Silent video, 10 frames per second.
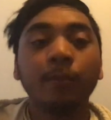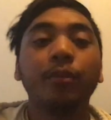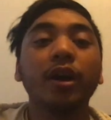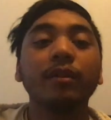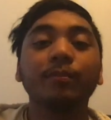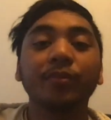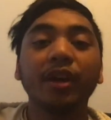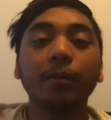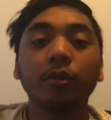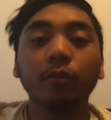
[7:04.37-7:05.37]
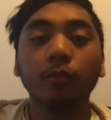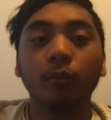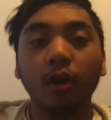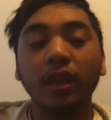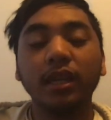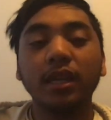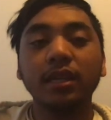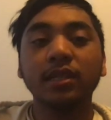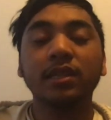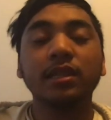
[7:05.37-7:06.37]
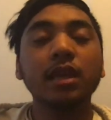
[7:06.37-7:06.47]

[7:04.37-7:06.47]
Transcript: But number 1 is